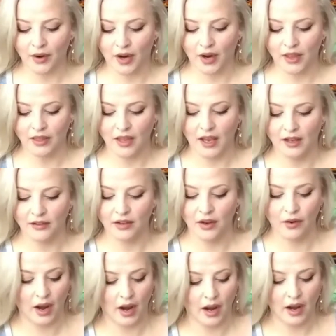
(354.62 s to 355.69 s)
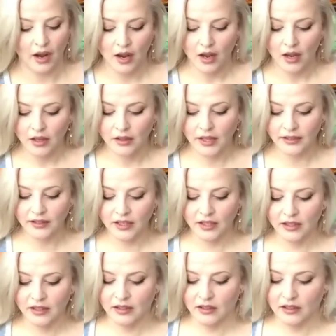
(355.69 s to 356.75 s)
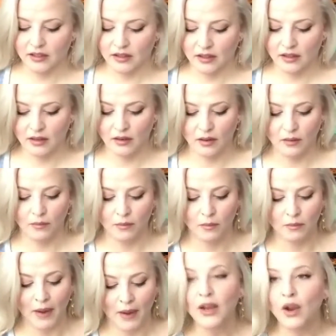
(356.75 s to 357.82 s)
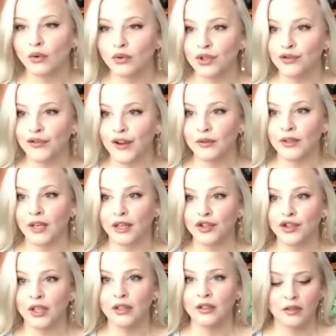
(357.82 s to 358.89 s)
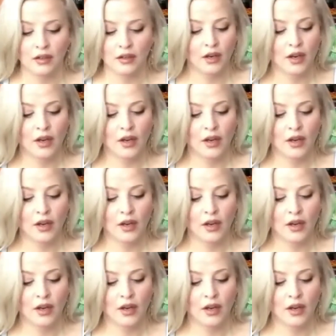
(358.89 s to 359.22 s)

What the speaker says: great things. Okay, this is my go-to foundation.